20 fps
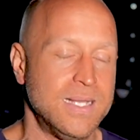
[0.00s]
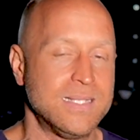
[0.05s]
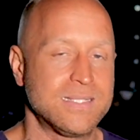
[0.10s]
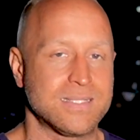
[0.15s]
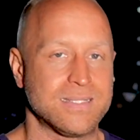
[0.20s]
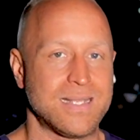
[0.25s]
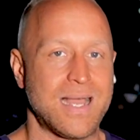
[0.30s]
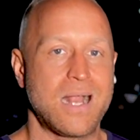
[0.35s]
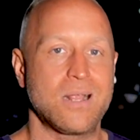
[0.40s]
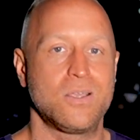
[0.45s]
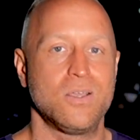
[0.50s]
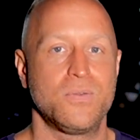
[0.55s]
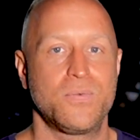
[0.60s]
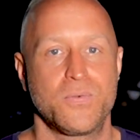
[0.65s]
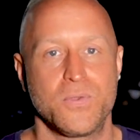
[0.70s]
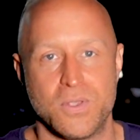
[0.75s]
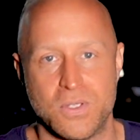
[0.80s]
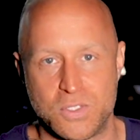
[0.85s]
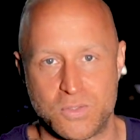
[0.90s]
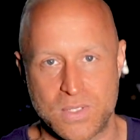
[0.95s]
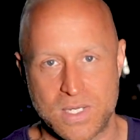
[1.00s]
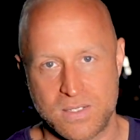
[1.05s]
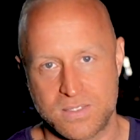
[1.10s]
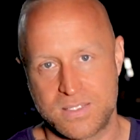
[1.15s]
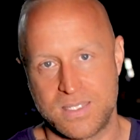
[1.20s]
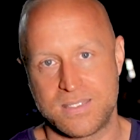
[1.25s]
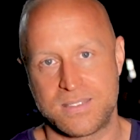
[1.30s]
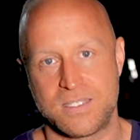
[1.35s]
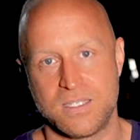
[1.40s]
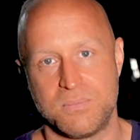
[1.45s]
It's not good for your adrenal
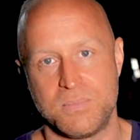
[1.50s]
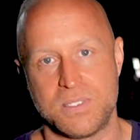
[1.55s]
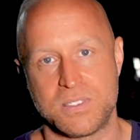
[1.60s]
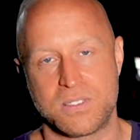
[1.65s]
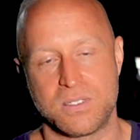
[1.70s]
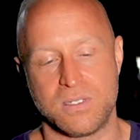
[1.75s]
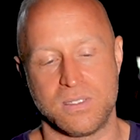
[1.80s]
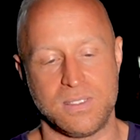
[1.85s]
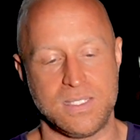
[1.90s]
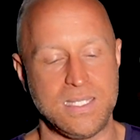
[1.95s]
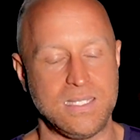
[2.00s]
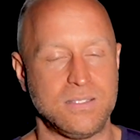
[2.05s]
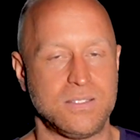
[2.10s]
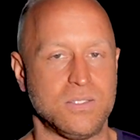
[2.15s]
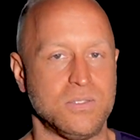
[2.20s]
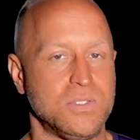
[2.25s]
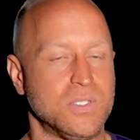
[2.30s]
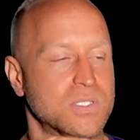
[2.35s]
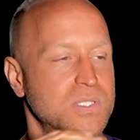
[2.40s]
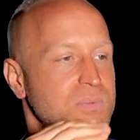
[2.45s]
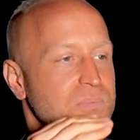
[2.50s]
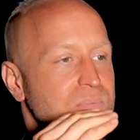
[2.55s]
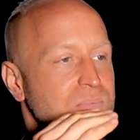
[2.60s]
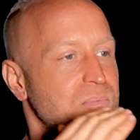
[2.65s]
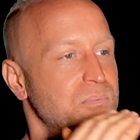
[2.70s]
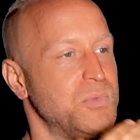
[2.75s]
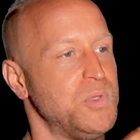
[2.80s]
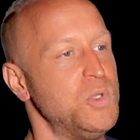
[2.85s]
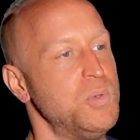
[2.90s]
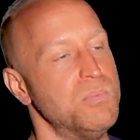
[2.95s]
system. It's going to lead to just
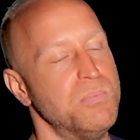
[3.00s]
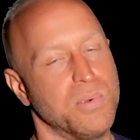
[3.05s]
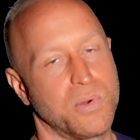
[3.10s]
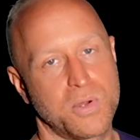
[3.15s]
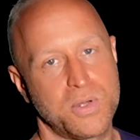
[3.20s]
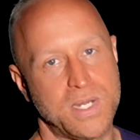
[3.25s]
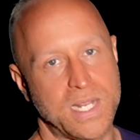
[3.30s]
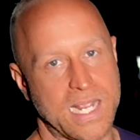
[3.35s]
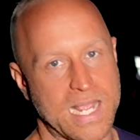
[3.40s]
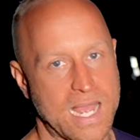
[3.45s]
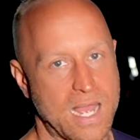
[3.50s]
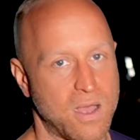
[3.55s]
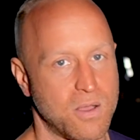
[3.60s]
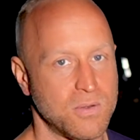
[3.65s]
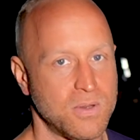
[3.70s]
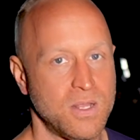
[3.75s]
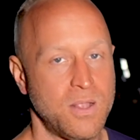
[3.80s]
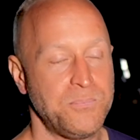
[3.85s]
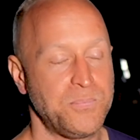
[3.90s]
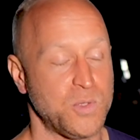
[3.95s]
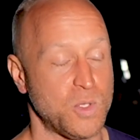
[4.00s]
you burning out.